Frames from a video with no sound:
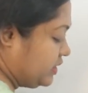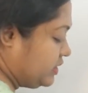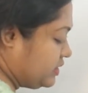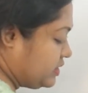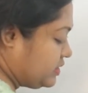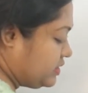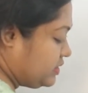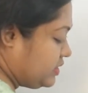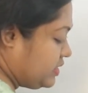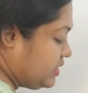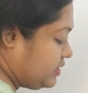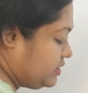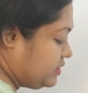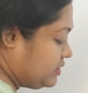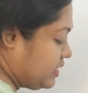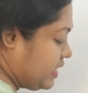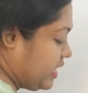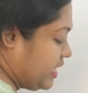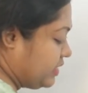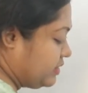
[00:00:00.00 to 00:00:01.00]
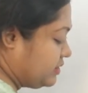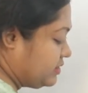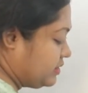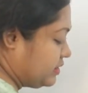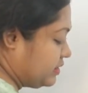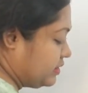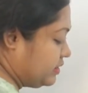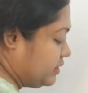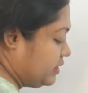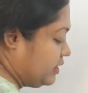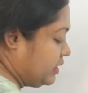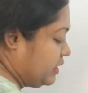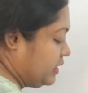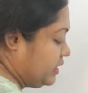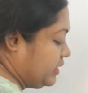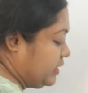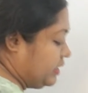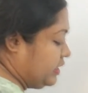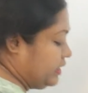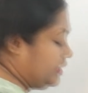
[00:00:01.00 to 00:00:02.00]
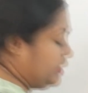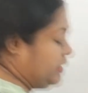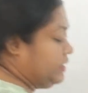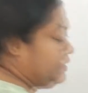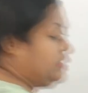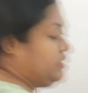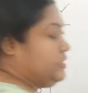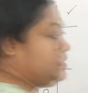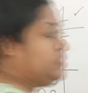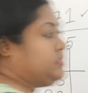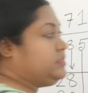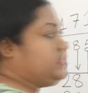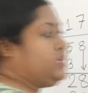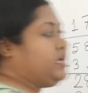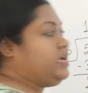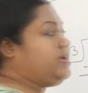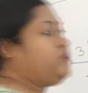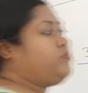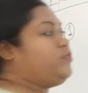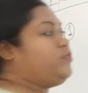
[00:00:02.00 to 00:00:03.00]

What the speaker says: This is answer. In this same